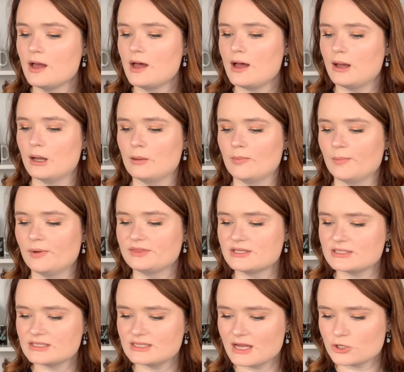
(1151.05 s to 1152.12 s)
Um, but
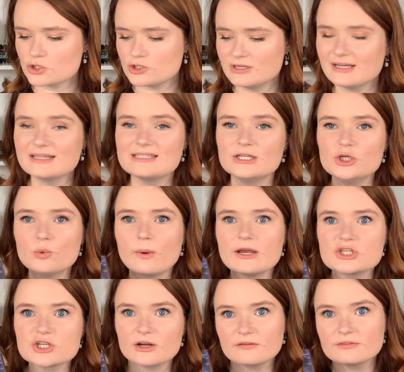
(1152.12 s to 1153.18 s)
this is actually a
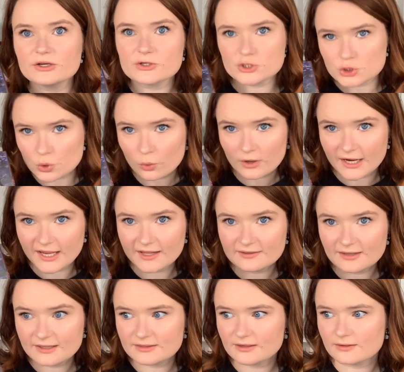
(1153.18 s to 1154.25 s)
continuation of their story,
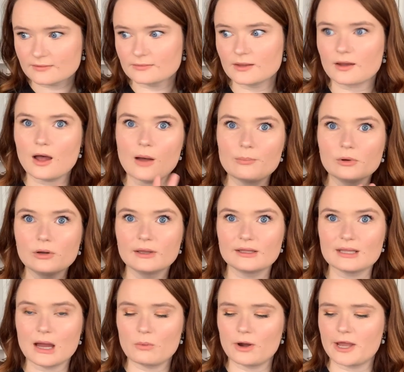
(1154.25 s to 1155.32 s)
like the, the couple in
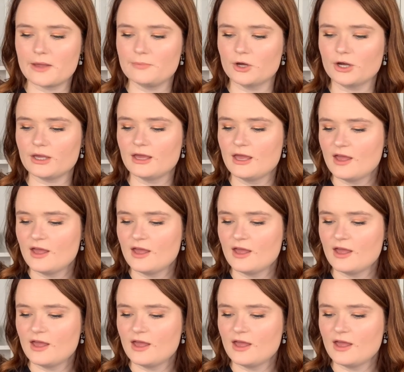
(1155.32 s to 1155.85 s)
that Y A book.